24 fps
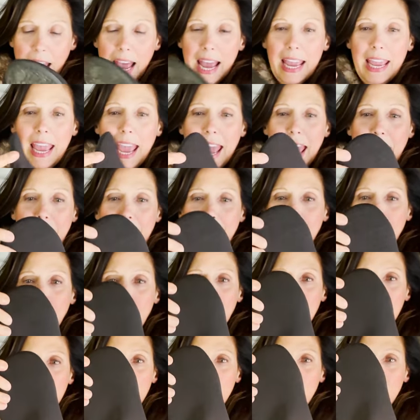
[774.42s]
I
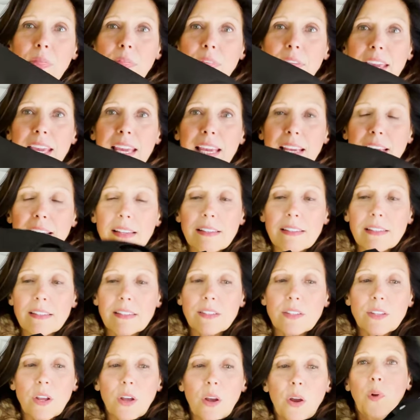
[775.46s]
have
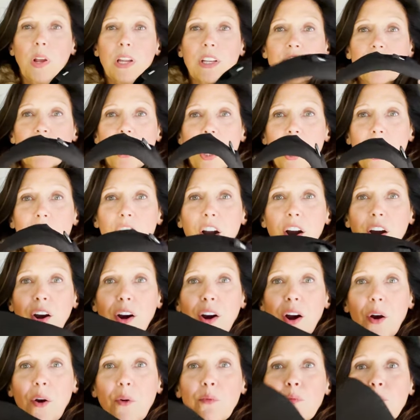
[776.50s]
these, which
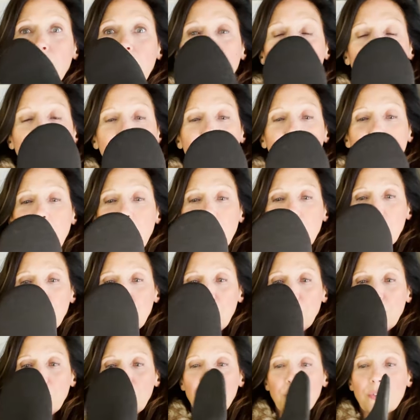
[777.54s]
are river
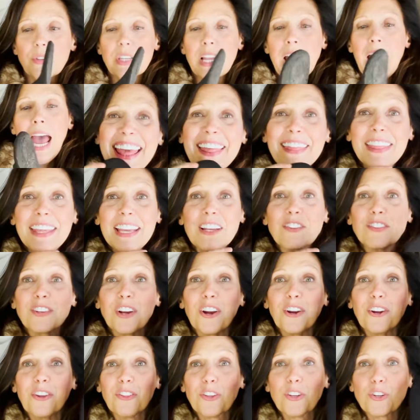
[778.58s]
shoes. These
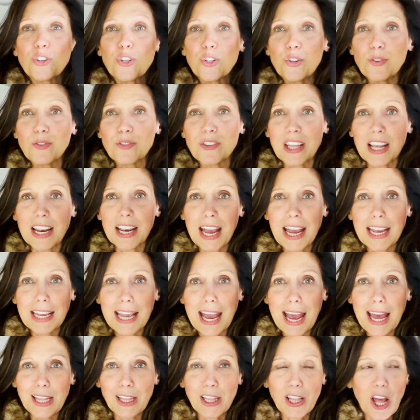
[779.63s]
are the shoes that I
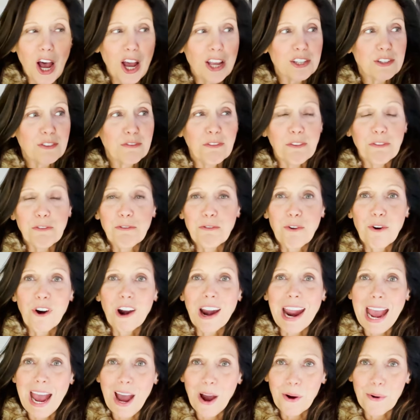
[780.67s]
got lost for
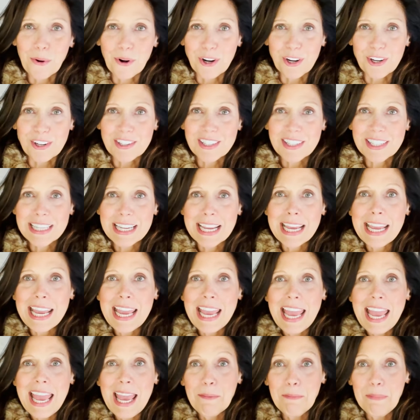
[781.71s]
4 hours
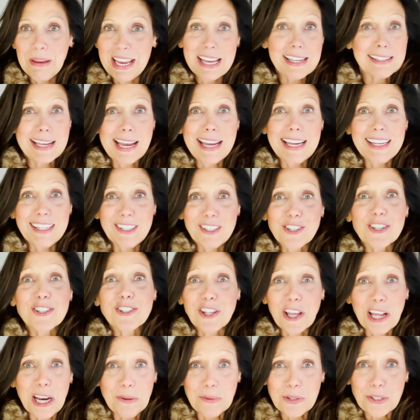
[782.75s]
because I just
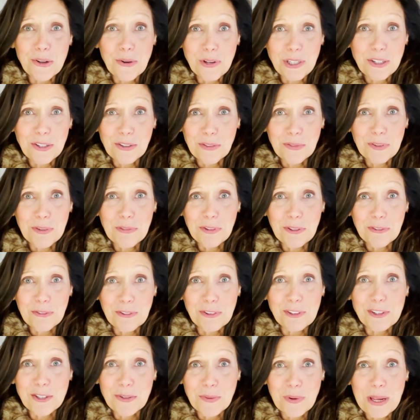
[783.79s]
thought I was going to the river for
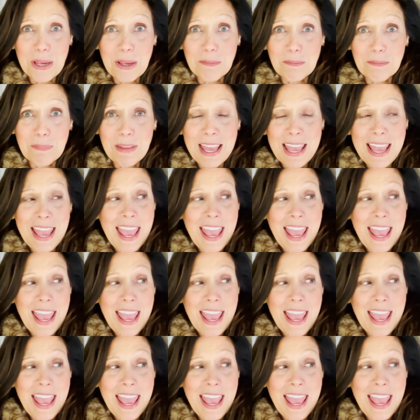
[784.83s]
a swim